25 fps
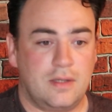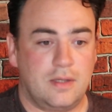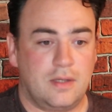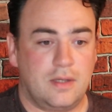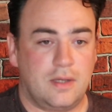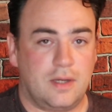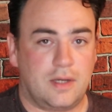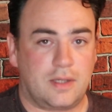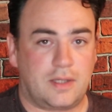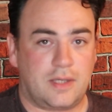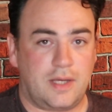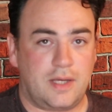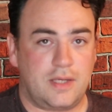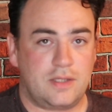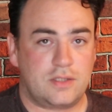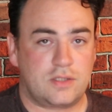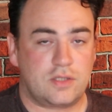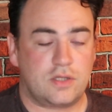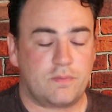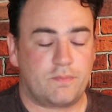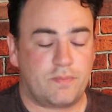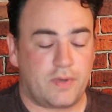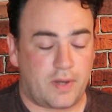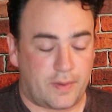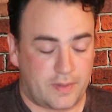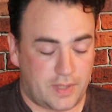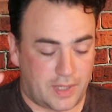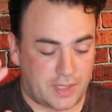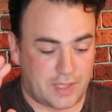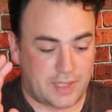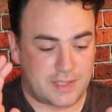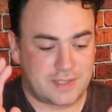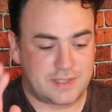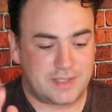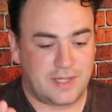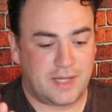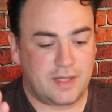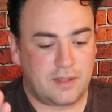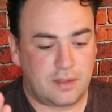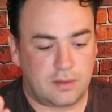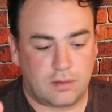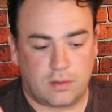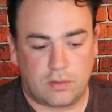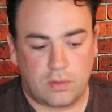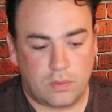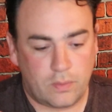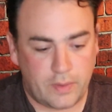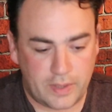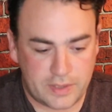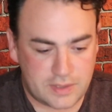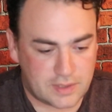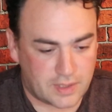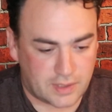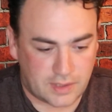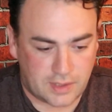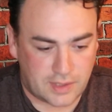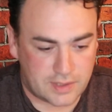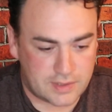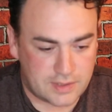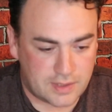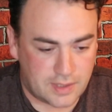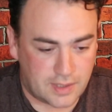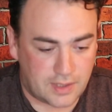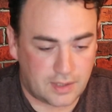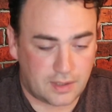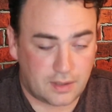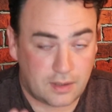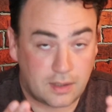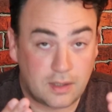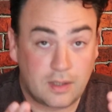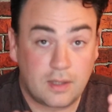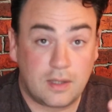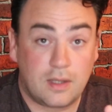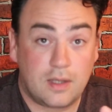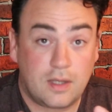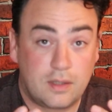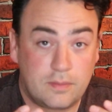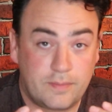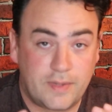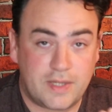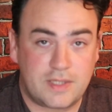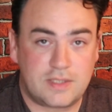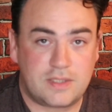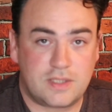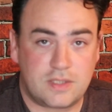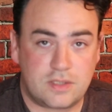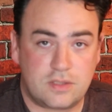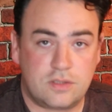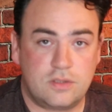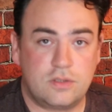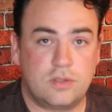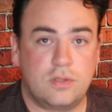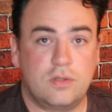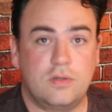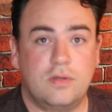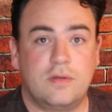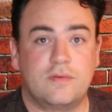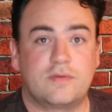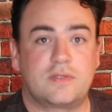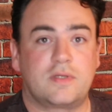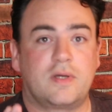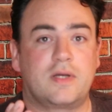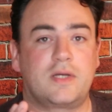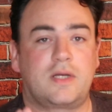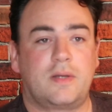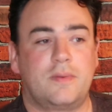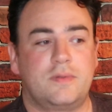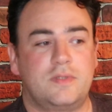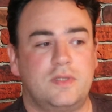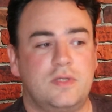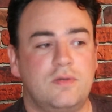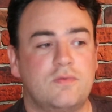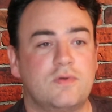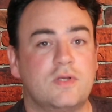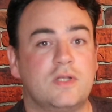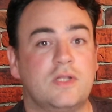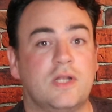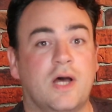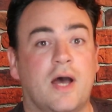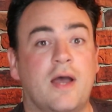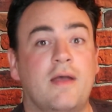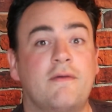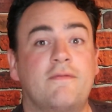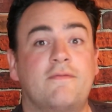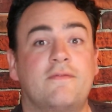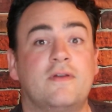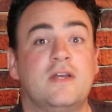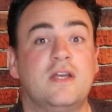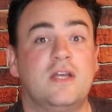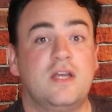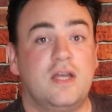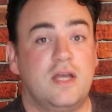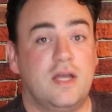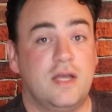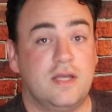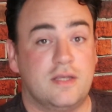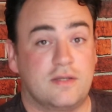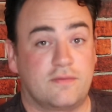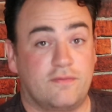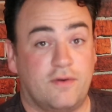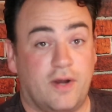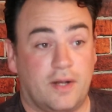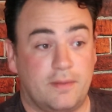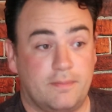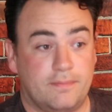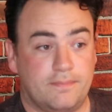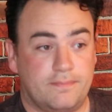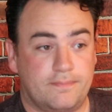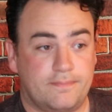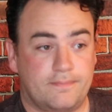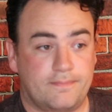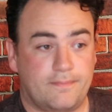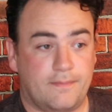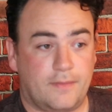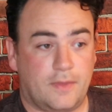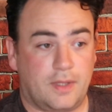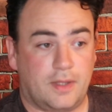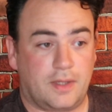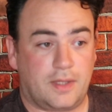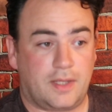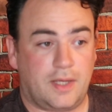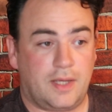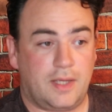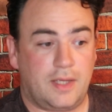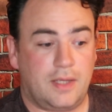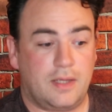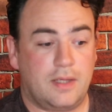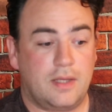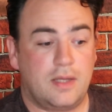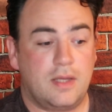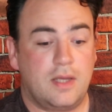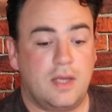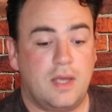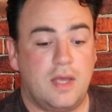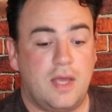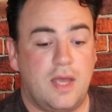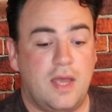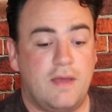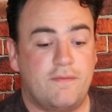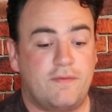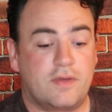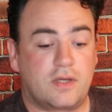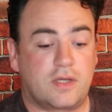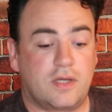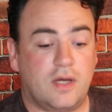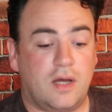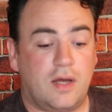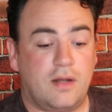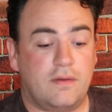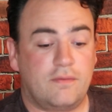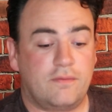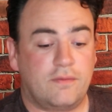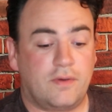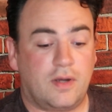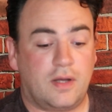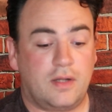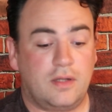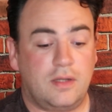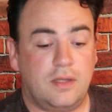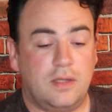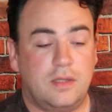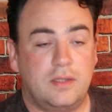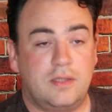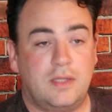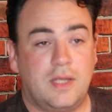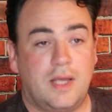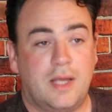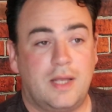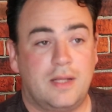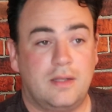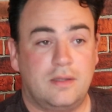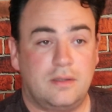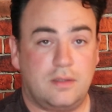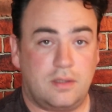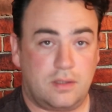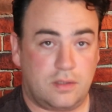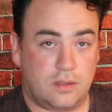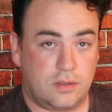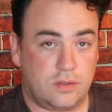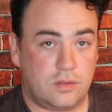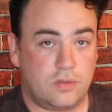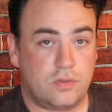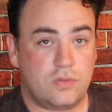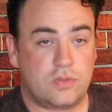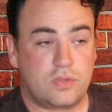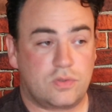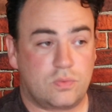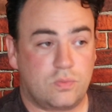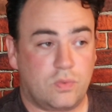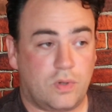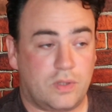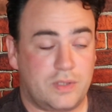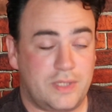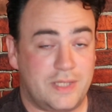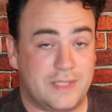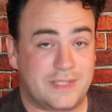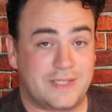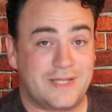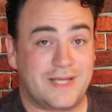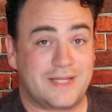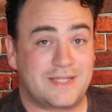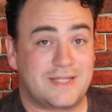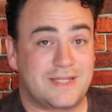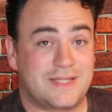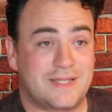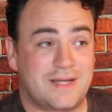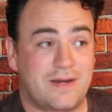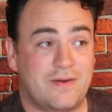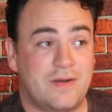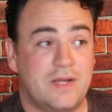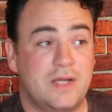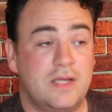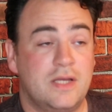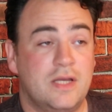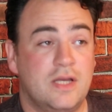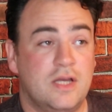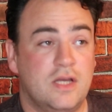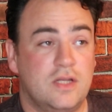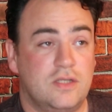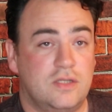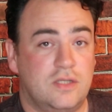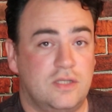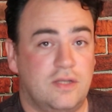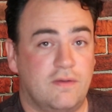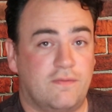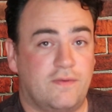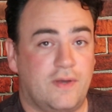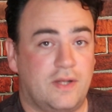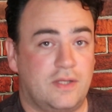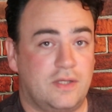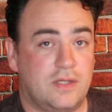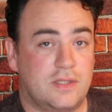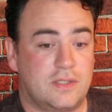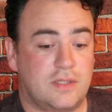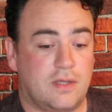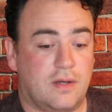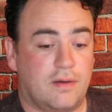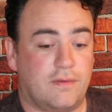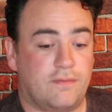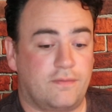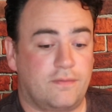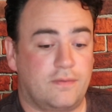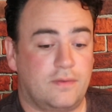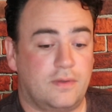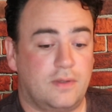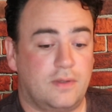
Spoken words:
okay. So like I say, best things to do if someone comes at you with a knife is run. Okay, if you can't run, then use what is necessary to defend yourself.